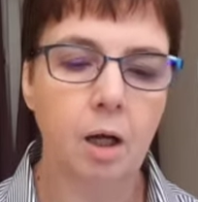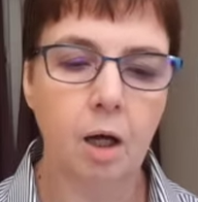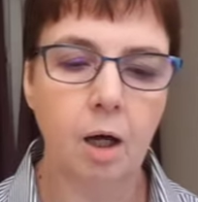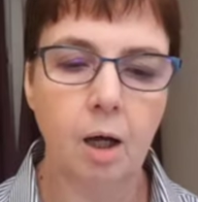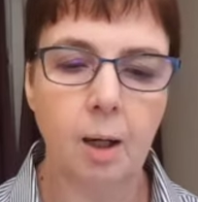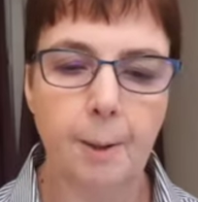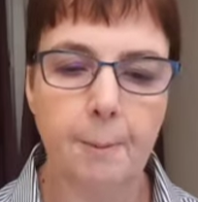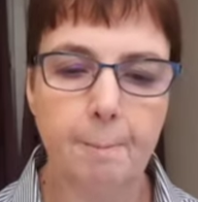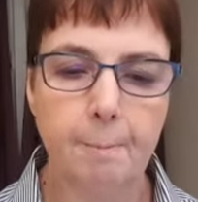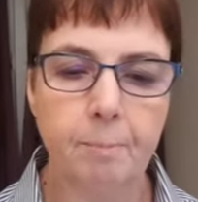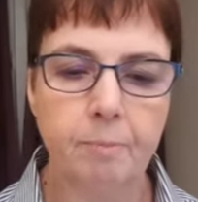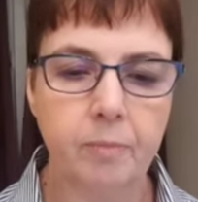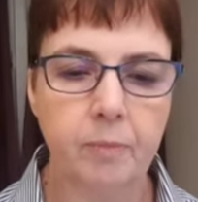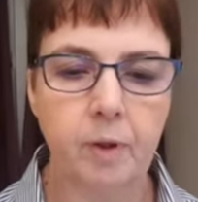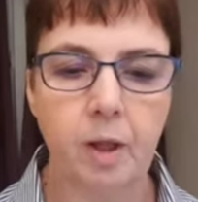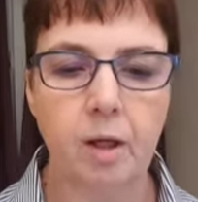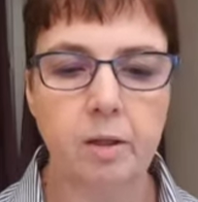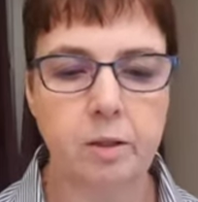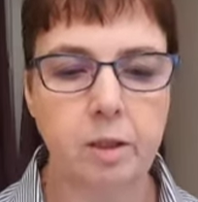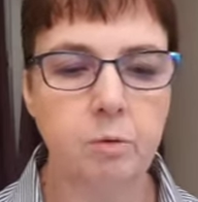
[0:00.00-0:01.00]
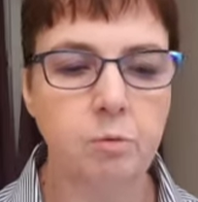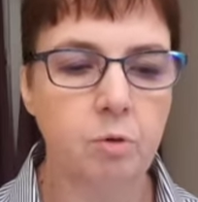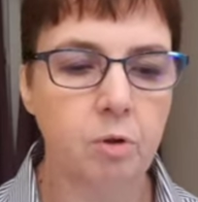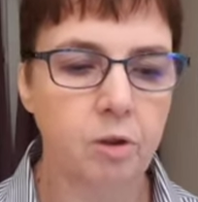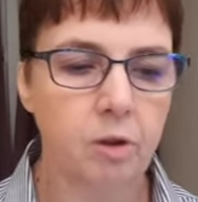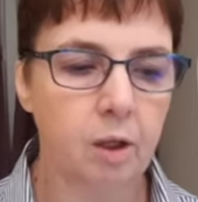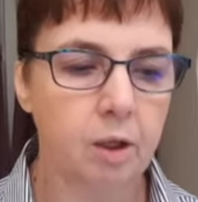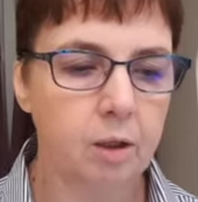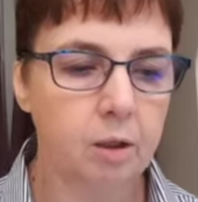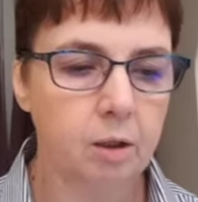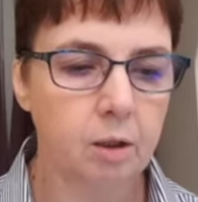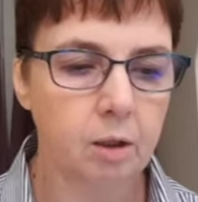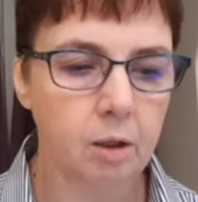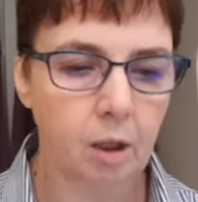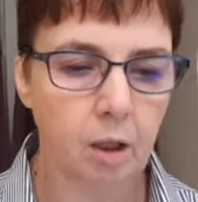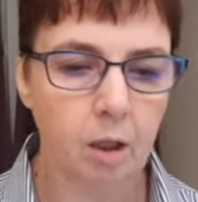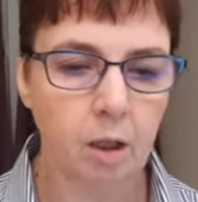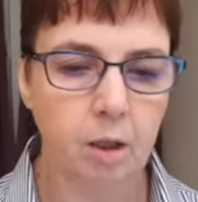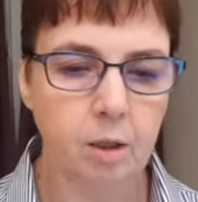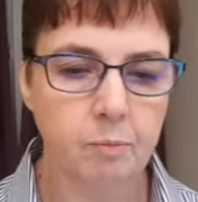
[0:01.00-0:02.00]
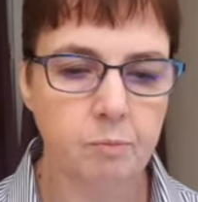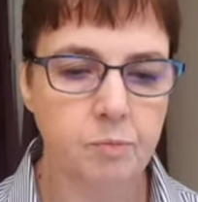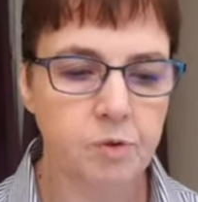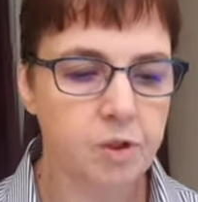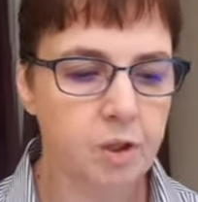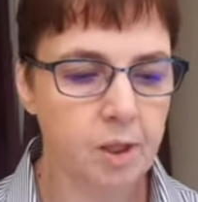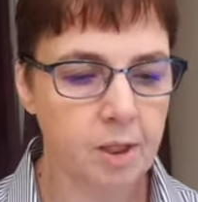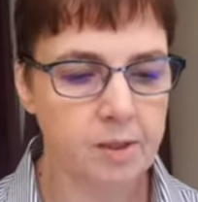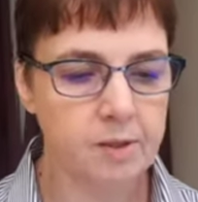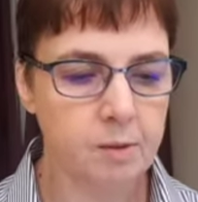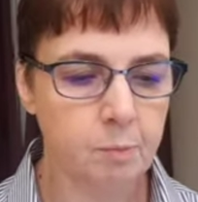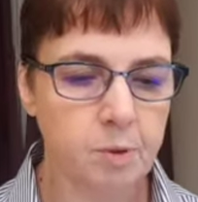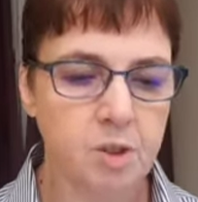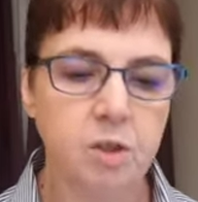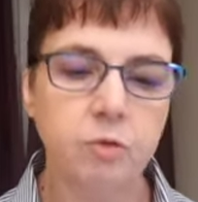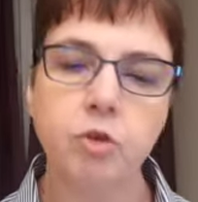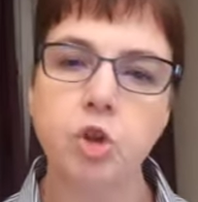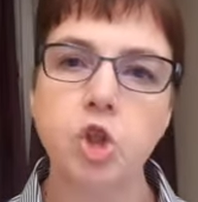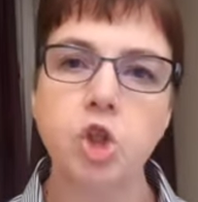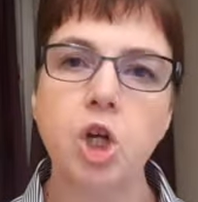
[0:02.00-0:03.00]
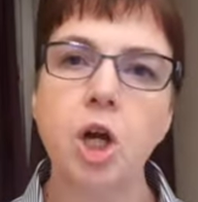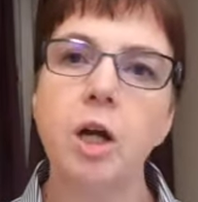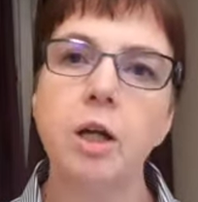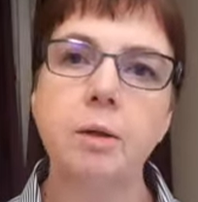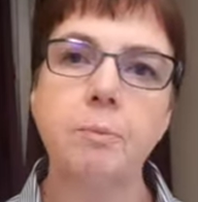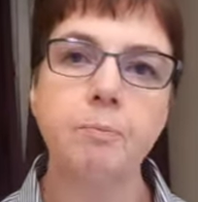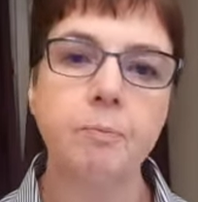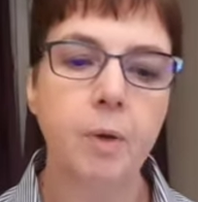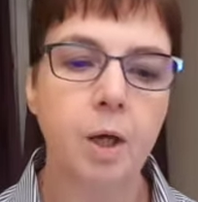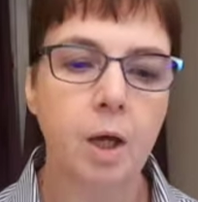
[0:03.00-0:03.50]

I don't think. So that's a bit of a shame.